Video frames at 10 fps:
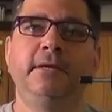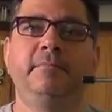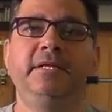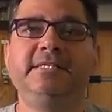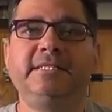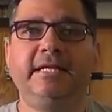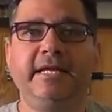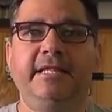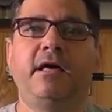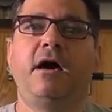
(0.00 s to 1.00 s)
Please
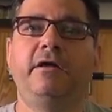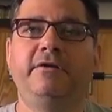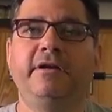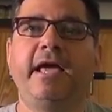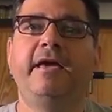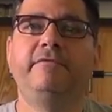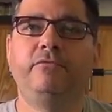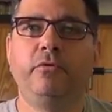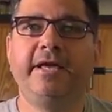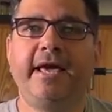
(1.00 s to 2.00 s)
clean the 100 and
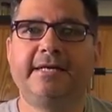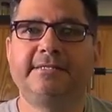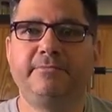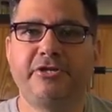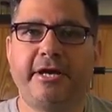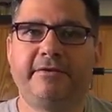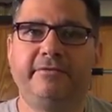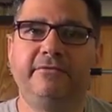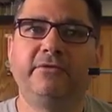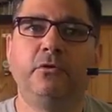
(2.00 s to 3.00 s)
40x
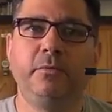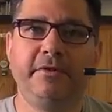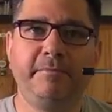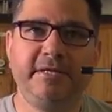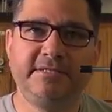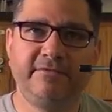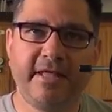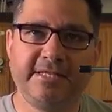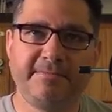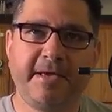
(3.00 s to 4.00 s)
objectives with a piece of
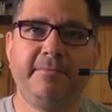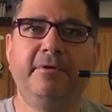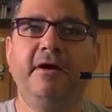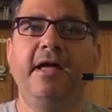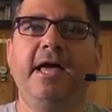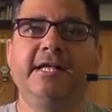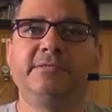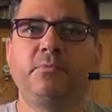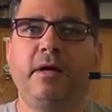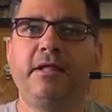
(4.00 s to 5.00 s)
lens paper
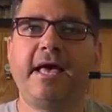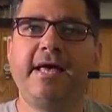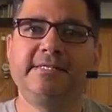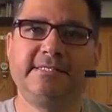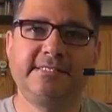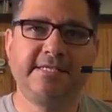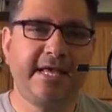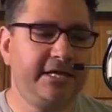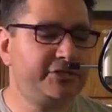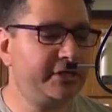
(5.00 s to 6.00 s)
as well as the
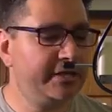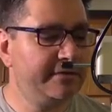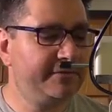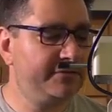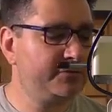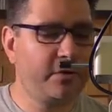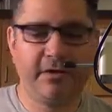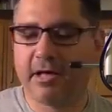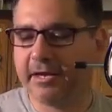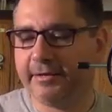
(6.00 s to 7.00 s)
stage if there's
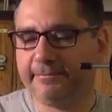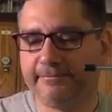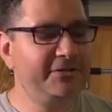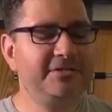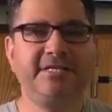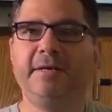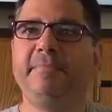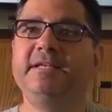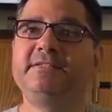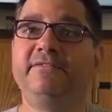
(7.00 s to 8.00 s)
oil on it. Using a
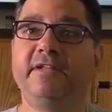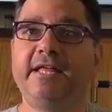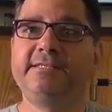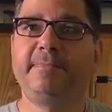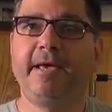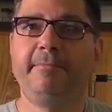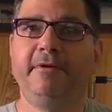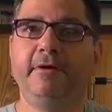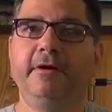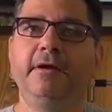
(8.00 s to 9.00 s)
piece of lens
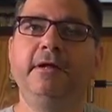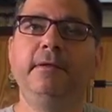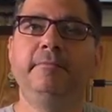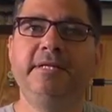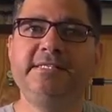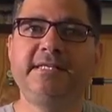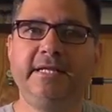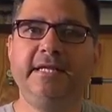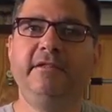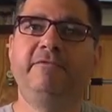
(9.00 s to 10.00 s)
paper, Please
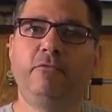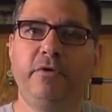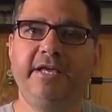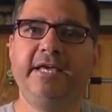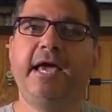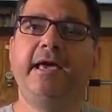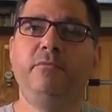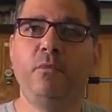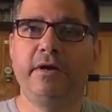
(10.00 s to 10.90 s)
clean the 40 and